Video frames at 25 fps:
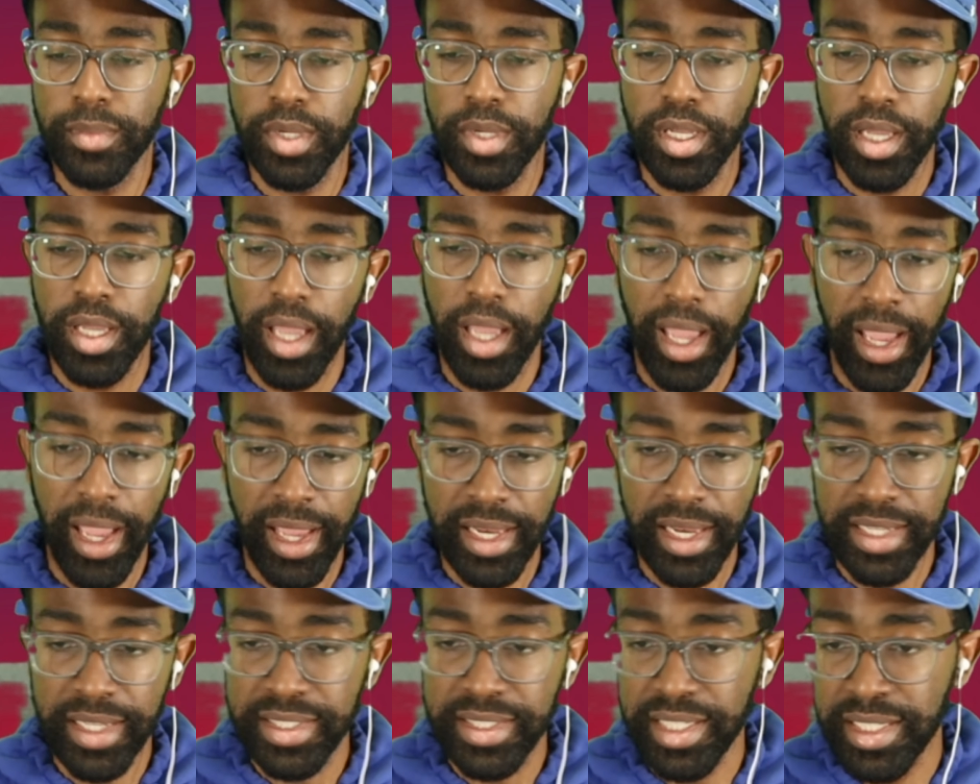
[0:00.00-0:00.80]
And
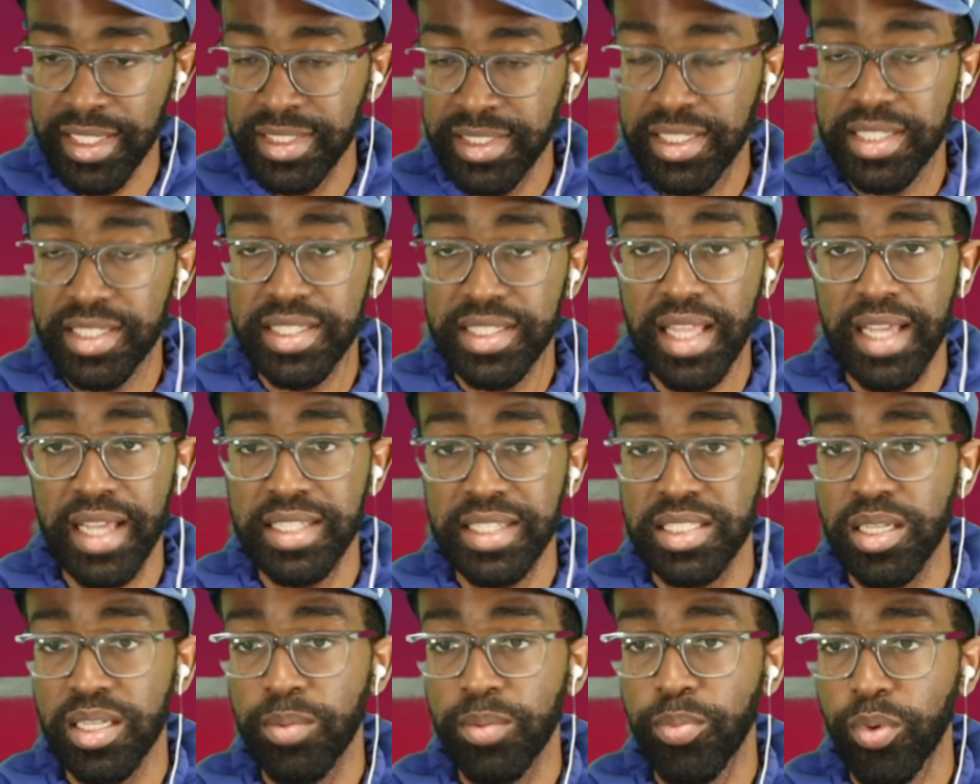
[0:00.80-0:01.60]
it, it's just that
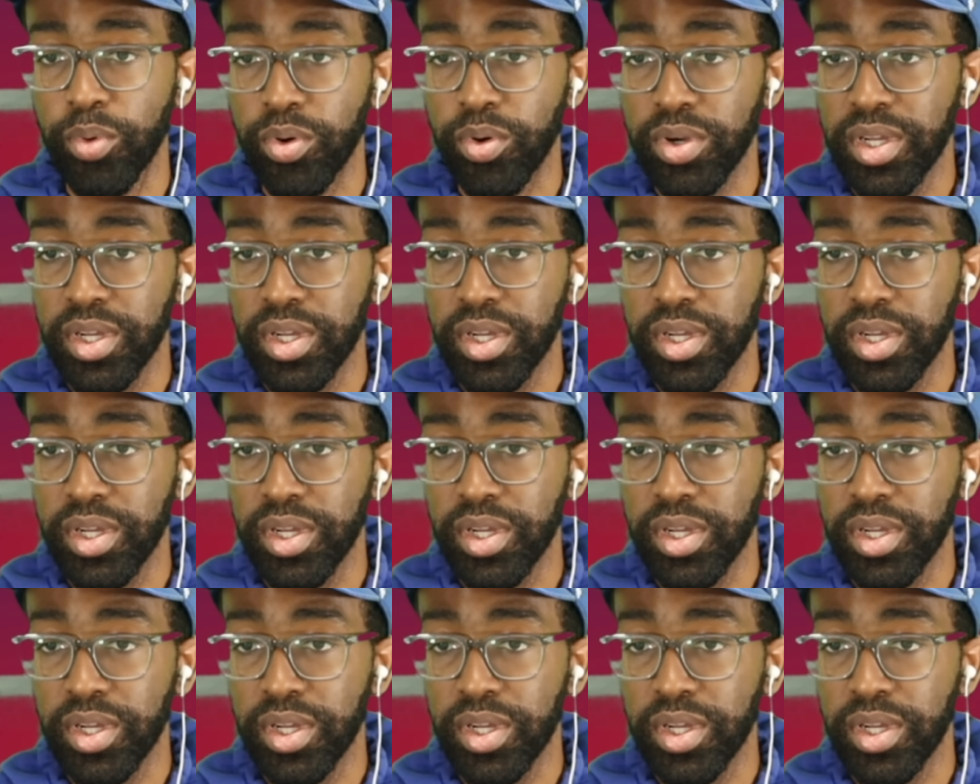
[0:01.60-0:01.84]
simple.